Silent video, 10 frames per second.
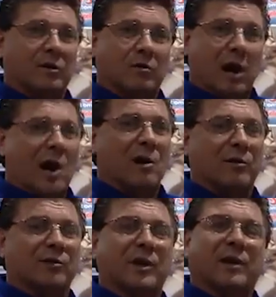
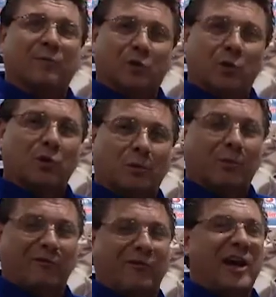ground to
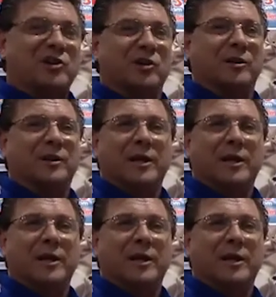perfection,